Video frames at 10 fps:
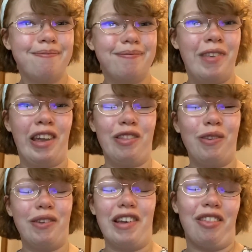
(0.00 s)

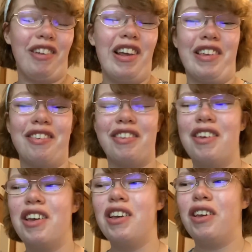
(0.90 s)
it's nice.
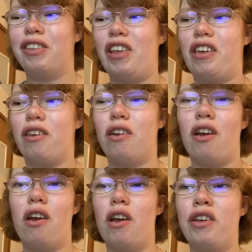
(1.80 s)
Like,
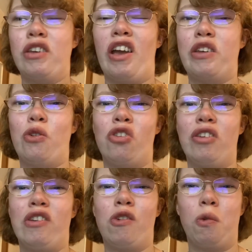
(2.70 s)
I usually
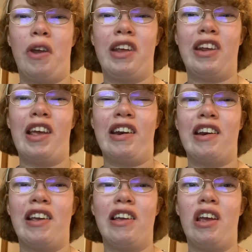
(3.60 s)
dread
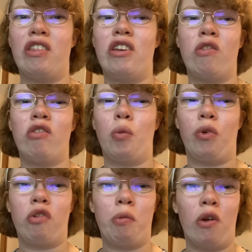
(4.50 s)
editing. I think it's the
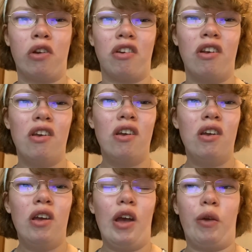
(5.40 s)
worst part
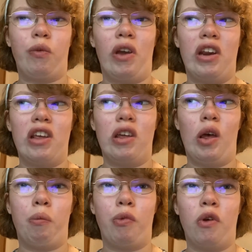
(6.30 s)
of writing a
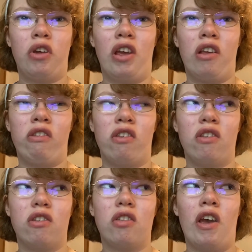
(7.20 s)
book is
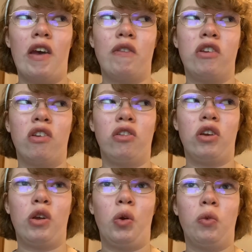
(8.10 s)
having to look
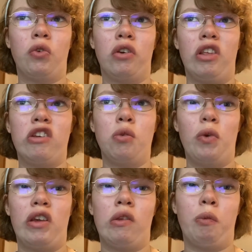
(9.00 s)
it over like
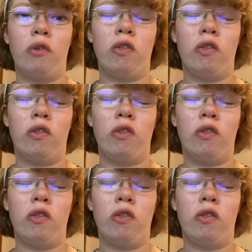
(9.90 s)
twice, but